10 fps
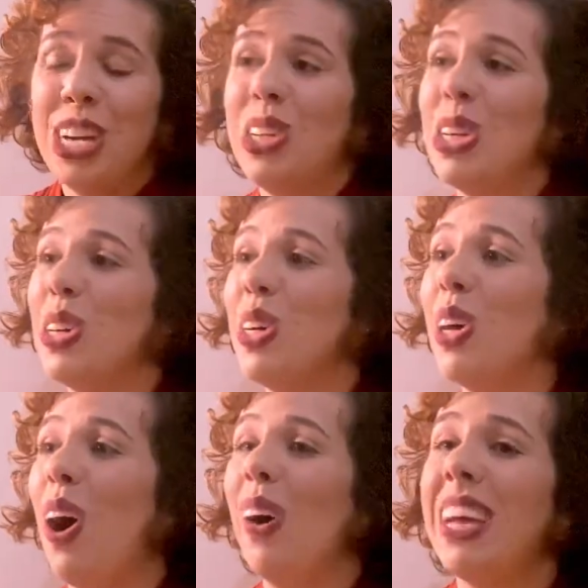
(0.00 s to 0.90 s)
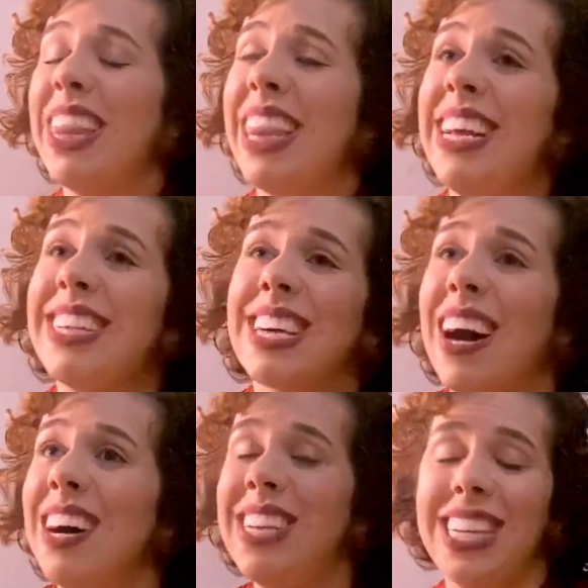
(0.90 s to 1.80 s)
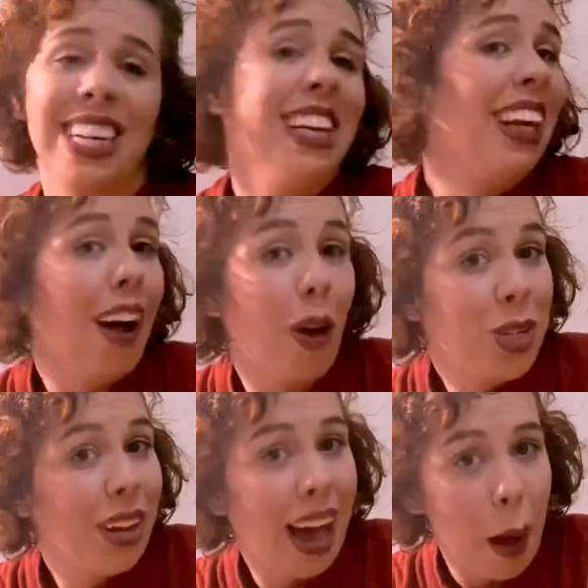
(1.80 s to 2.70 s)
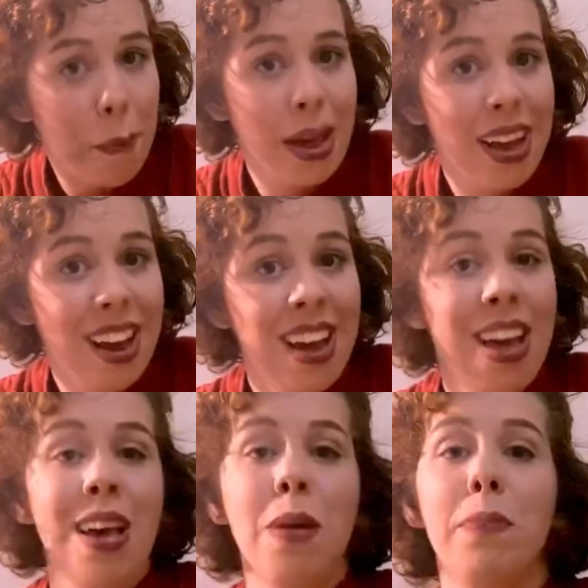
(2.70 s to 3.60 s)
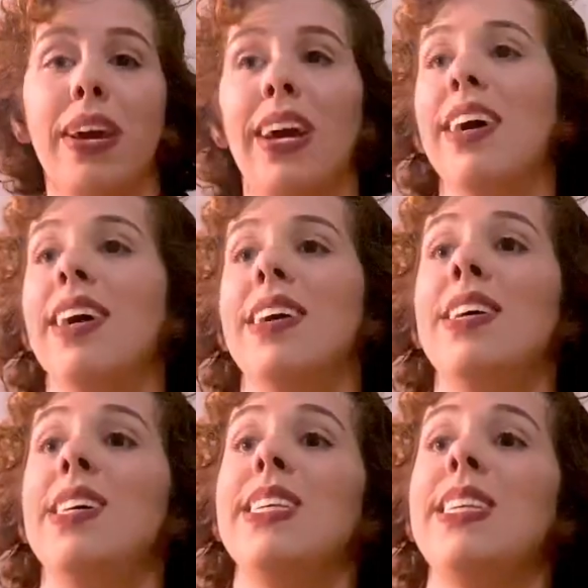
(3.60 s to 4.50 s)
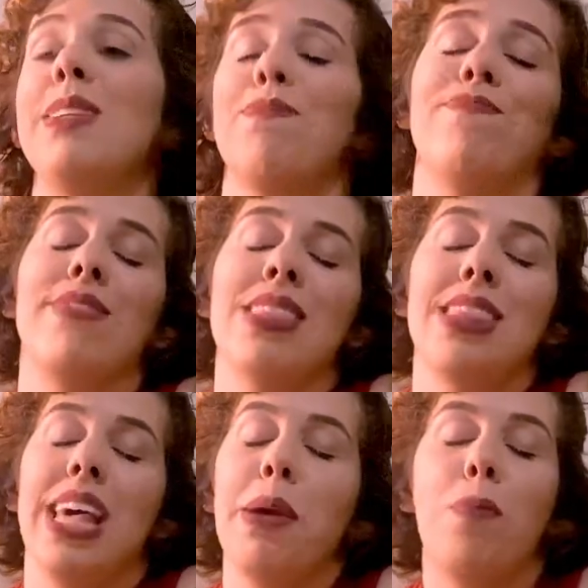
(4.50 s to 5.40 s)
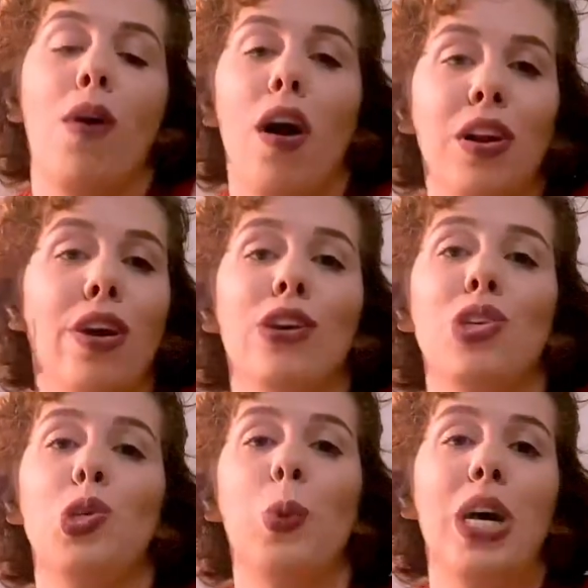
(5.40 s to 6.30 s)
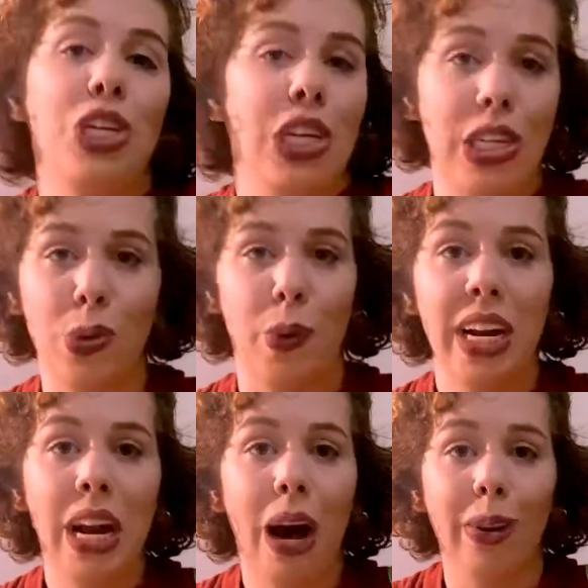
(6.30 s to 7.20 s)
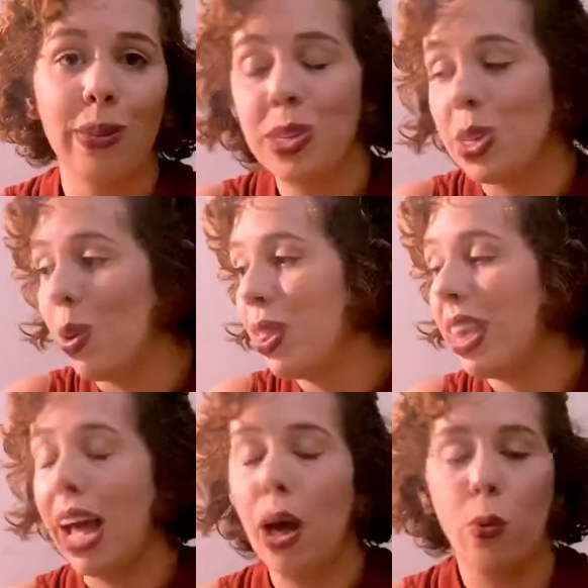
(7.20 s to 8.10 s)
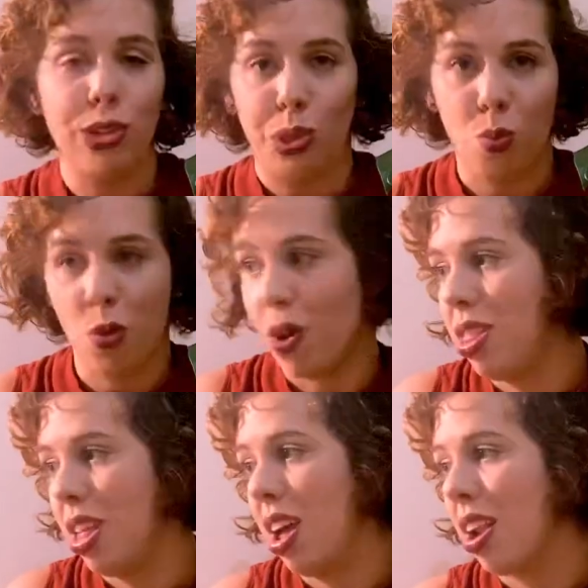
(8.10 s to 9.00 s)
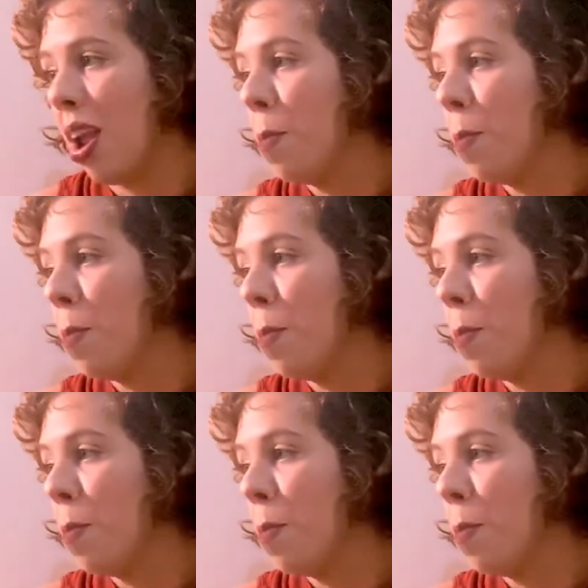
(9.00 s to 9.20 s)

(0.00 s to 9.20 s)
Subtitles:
to all the things God didn't allow to happen, because they brought her to where she is right now, so that was worth it.